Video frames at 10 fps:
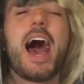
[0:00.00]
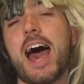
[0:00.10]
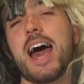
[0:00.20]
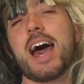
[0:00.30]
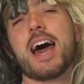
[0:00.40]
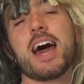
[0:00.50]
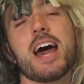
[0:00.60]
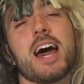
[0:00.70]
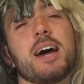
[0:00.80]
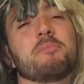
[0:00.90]

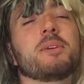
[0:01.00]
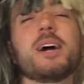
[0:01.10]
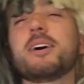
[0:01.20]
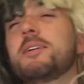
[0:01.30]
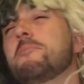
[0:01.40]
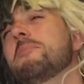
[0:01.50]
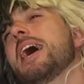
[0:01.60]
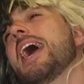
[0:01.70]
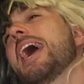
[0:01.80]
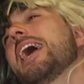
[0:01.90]
I'm gonna
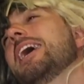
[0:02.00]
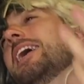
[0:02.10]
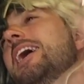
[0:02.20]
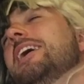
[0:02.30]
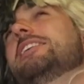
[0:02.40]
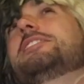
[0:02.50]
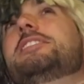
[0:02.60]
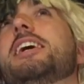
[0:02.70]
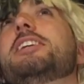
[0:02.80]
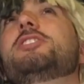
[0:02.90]
make
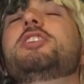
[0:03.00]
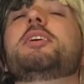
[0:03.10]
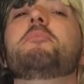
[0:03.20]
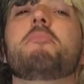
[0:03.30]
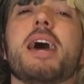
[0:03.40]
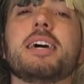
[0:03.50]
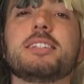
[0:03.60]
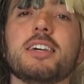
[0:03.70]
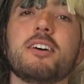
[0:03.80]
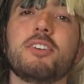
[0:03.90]
such a
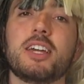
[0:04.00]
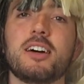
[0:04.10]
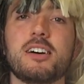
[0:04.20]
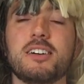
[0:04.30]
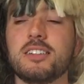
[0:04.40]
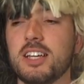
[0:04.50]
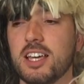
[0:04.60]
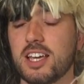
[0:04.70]
mess of it all,